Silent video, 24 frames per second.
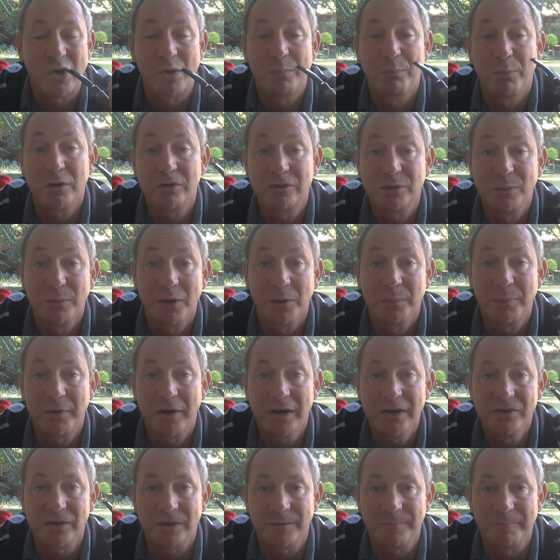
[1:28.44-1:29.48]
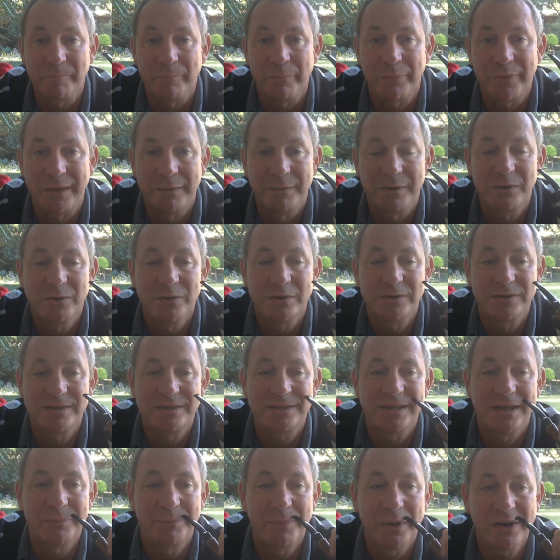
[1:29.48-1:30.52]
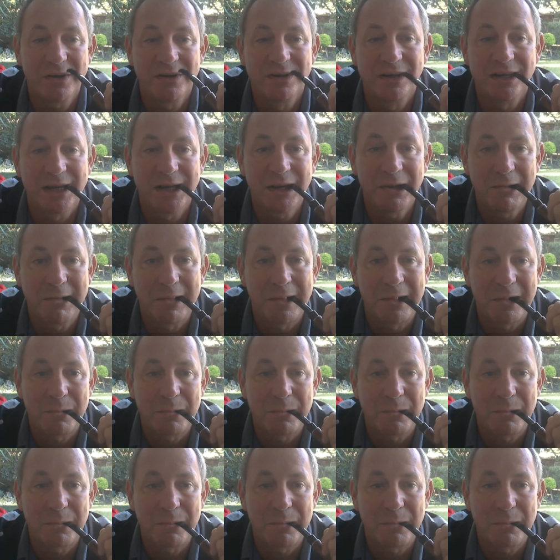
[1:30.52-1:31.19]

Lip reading: possible operation. Because apparently,